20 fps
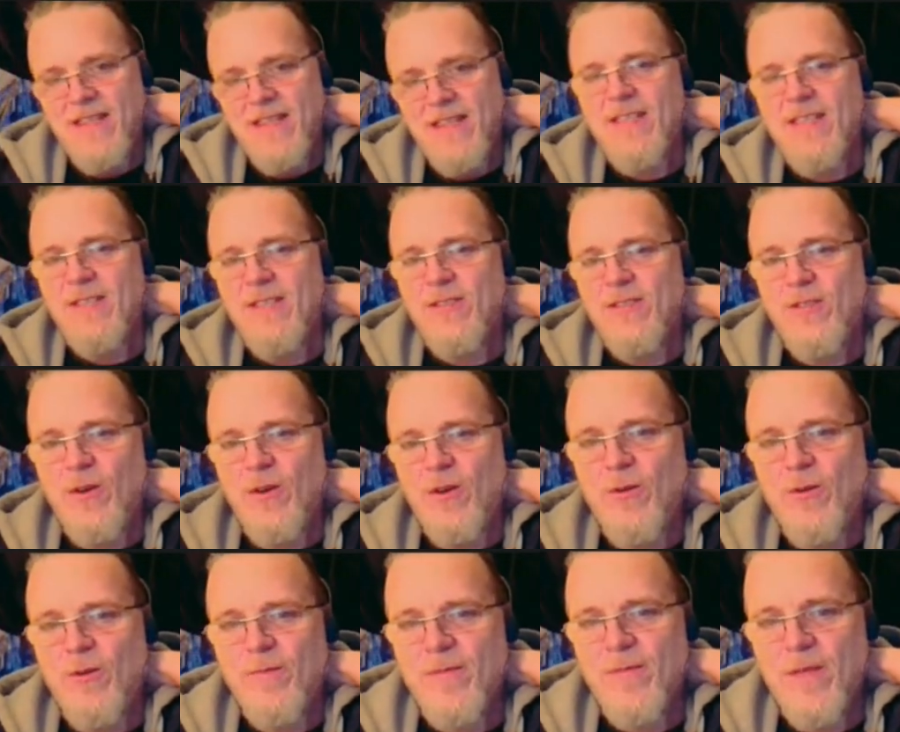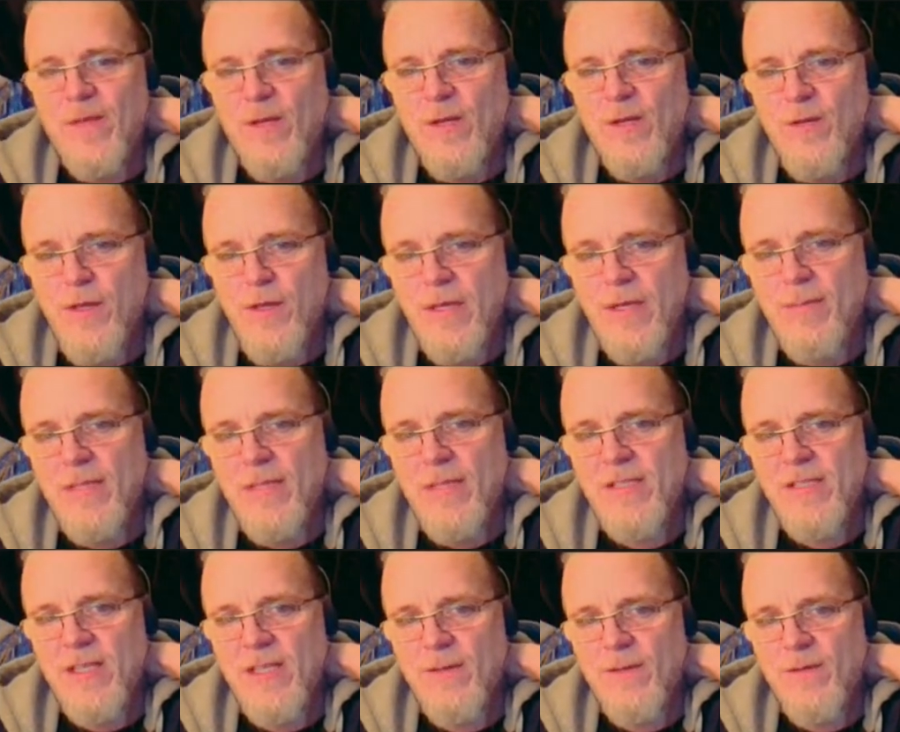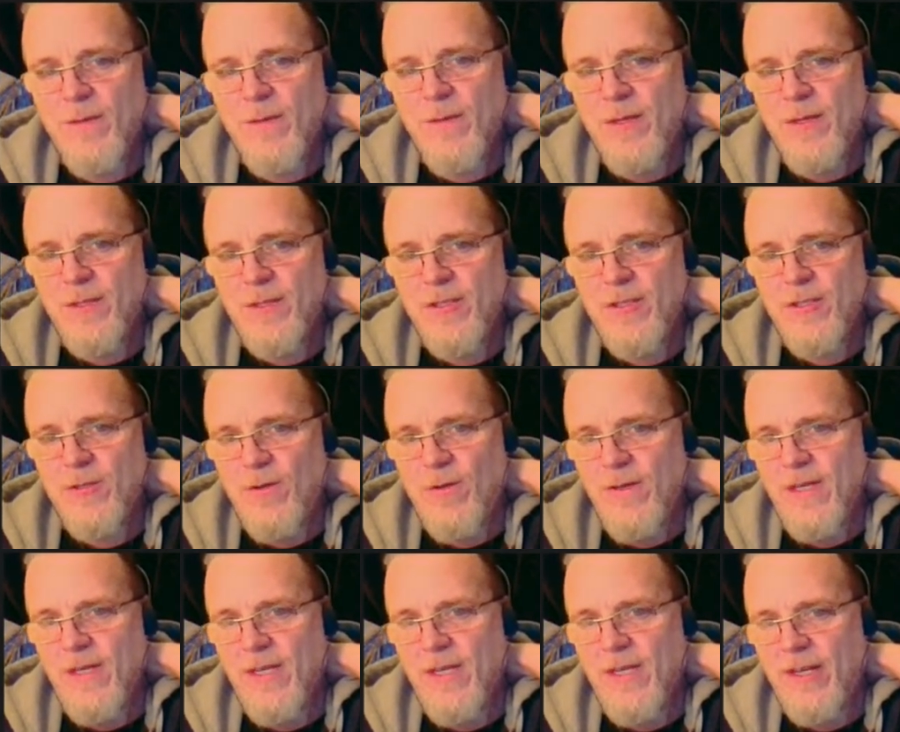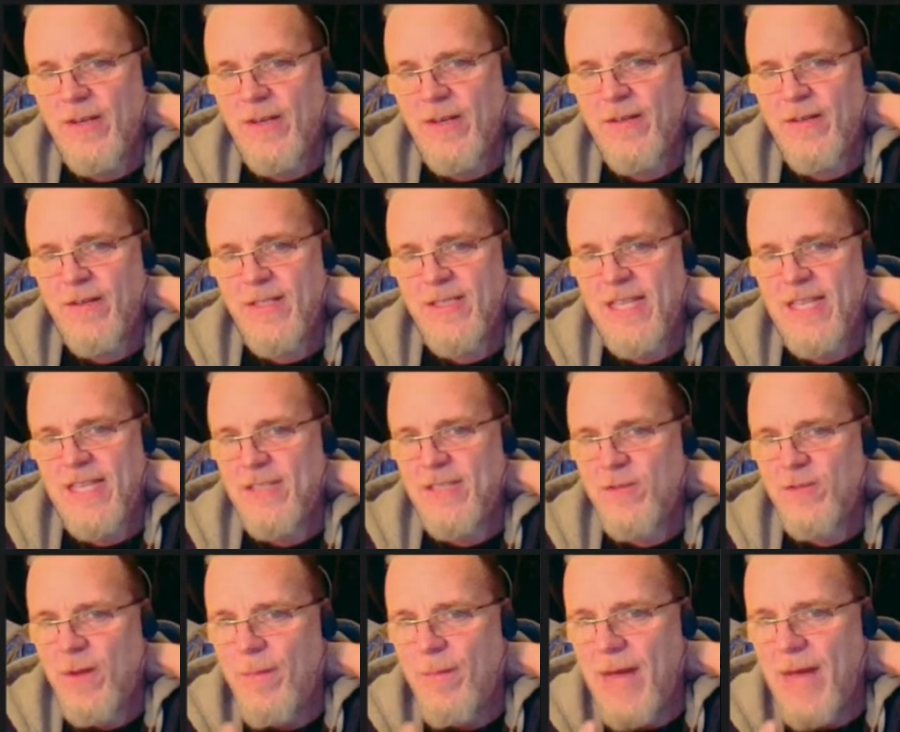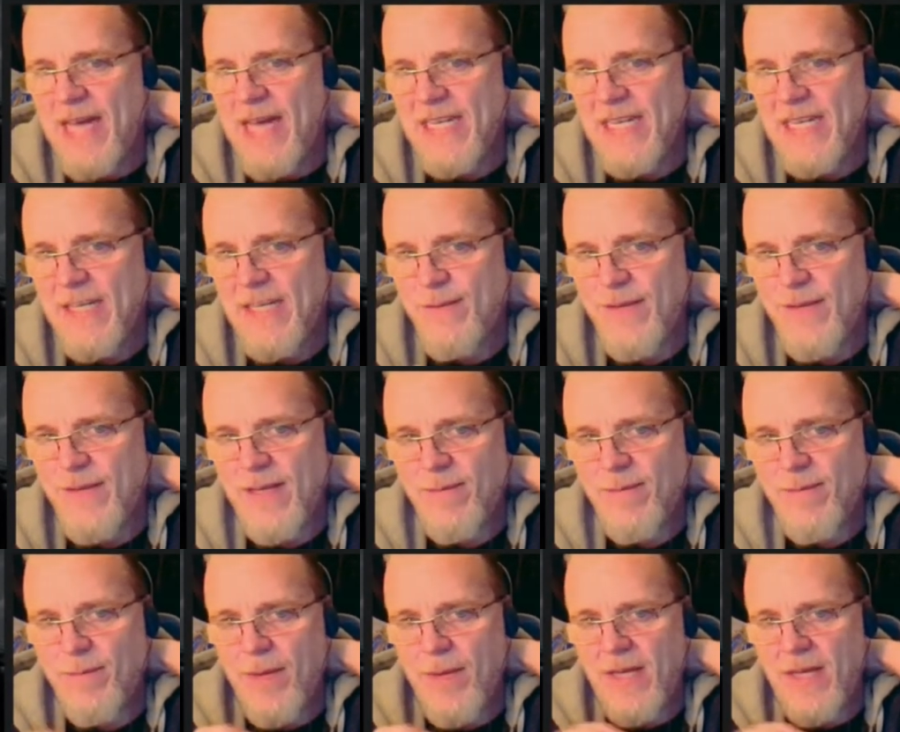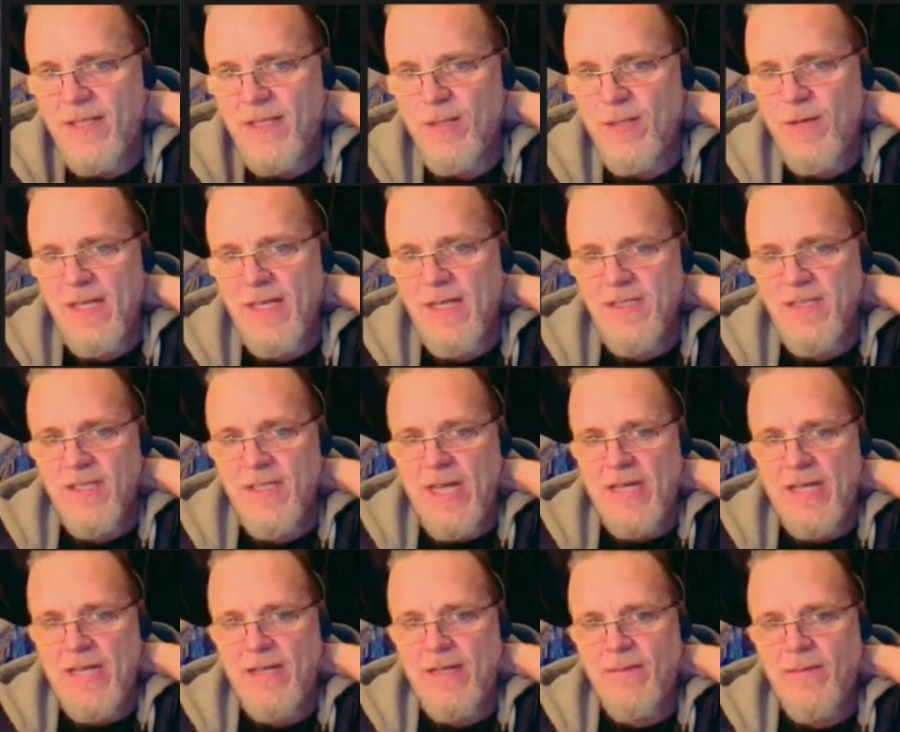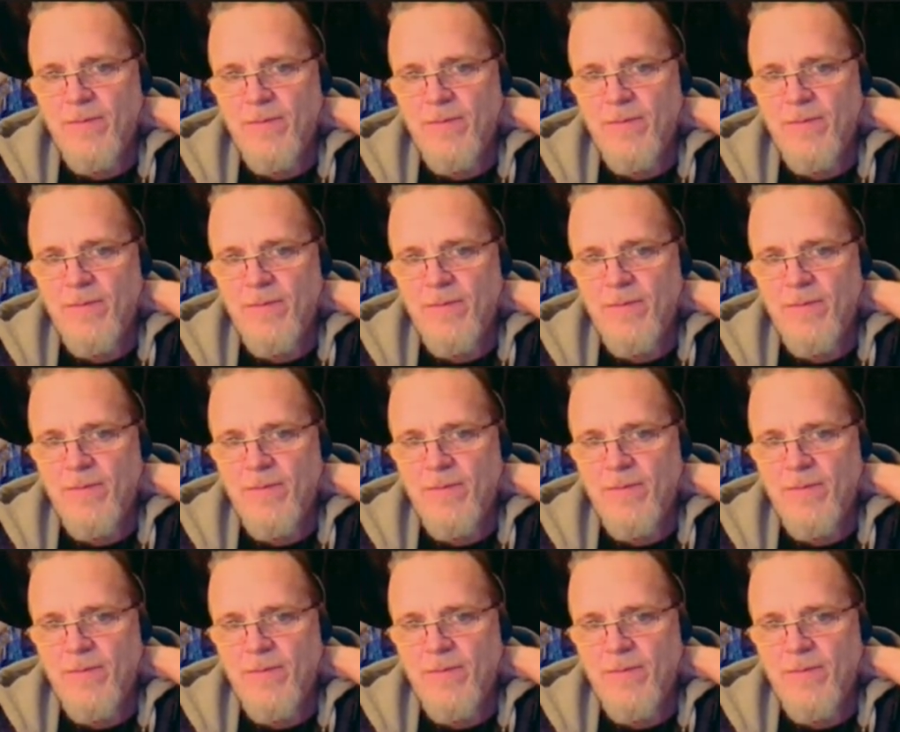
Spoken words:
So the only thing missing from your story here is that traumatic event. But you hinted at it.